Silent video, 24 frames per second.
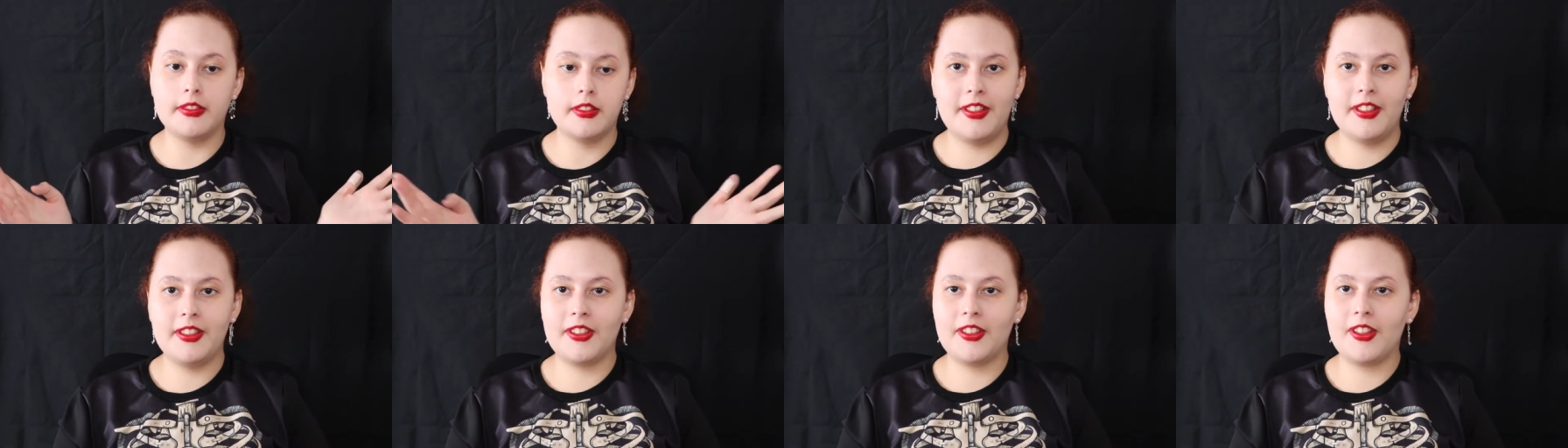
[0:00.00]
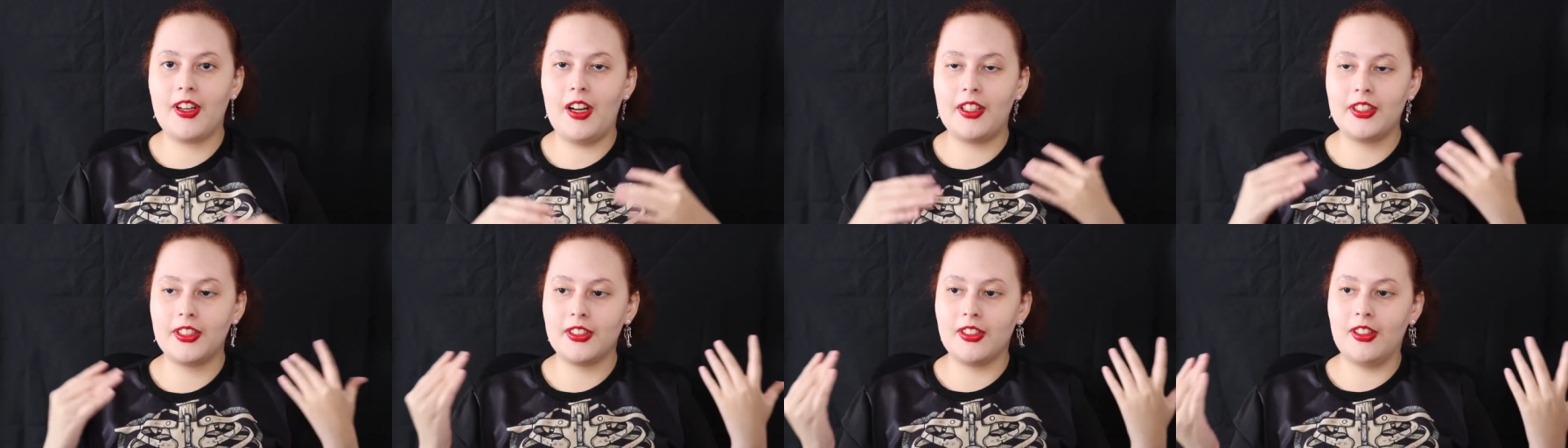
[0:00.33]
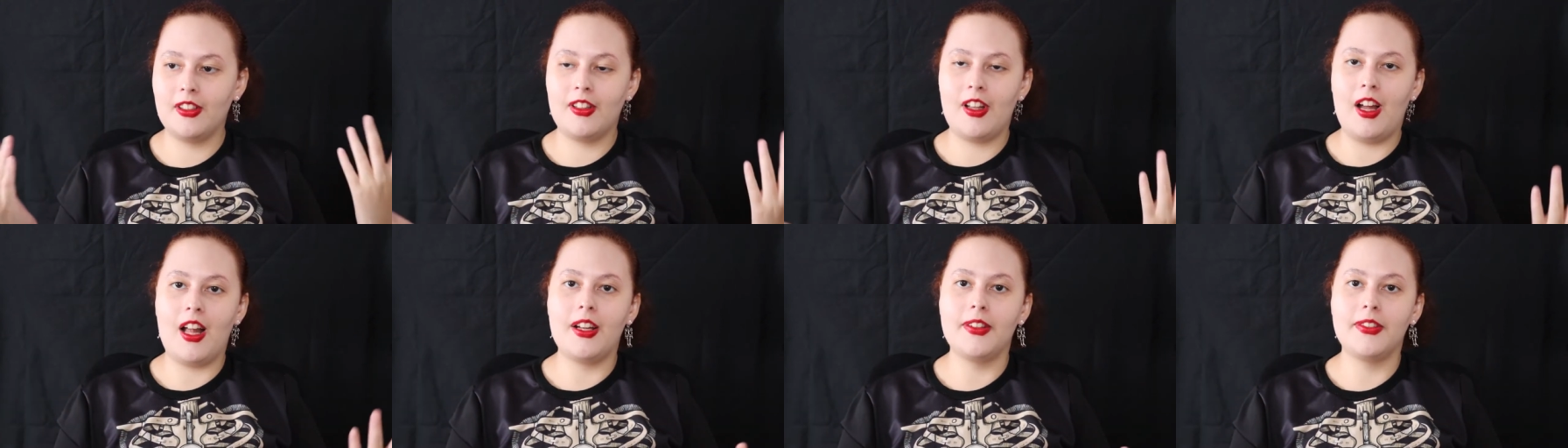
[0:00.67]
And this causes a
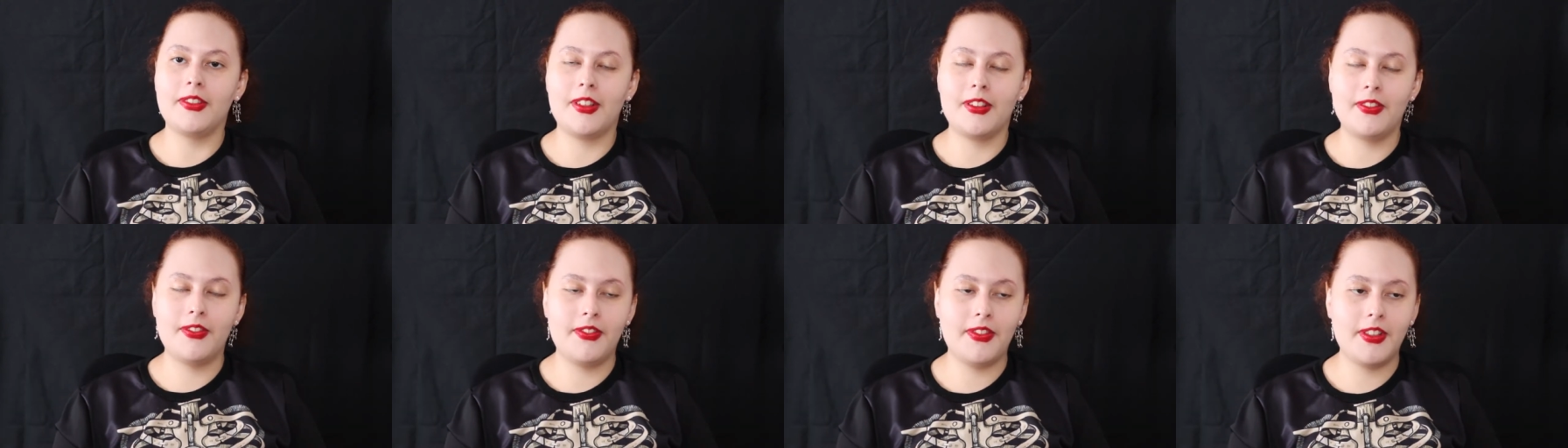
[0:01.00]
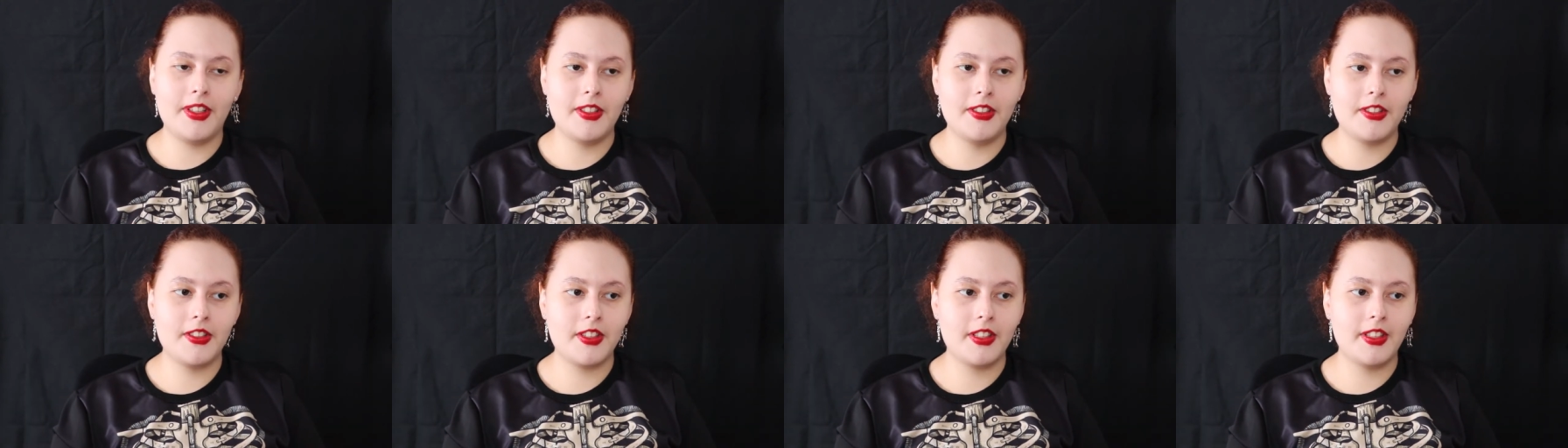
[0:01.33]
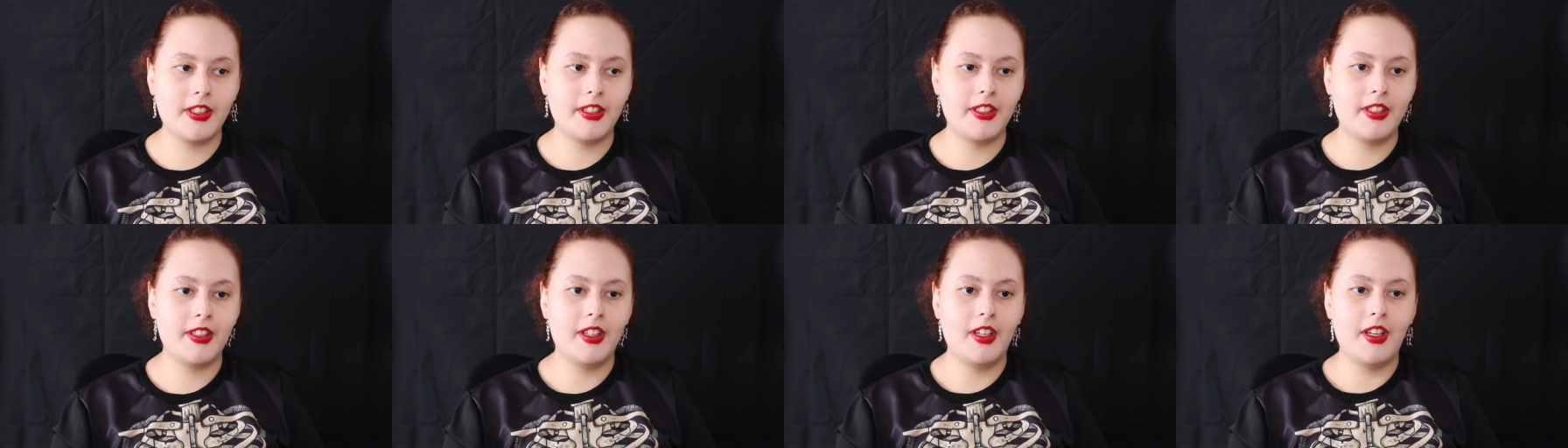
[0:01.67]
lot of
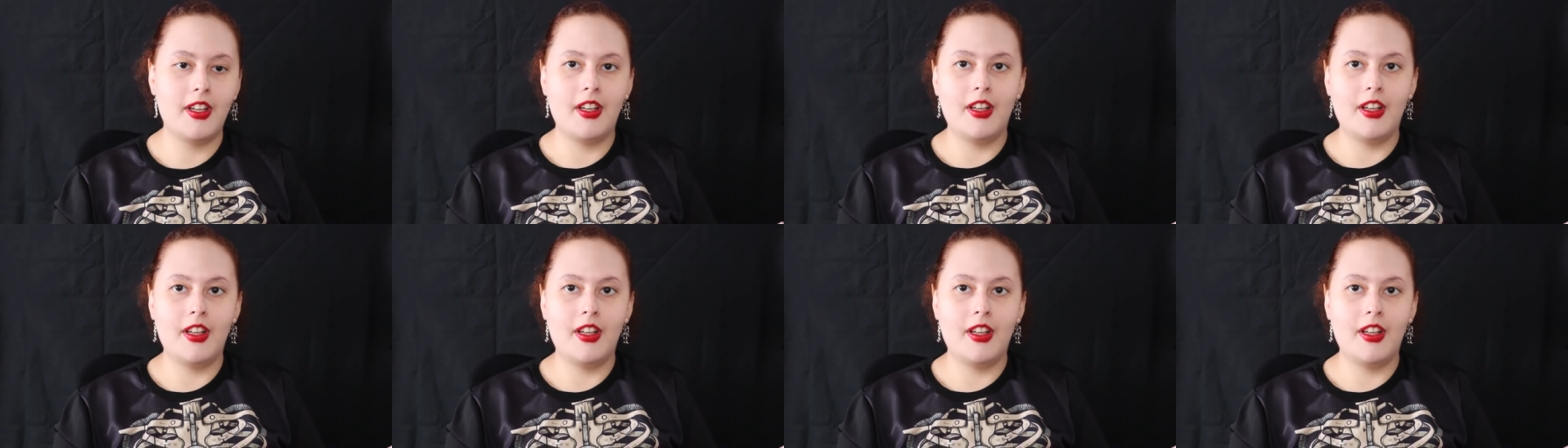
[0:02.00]
confusion,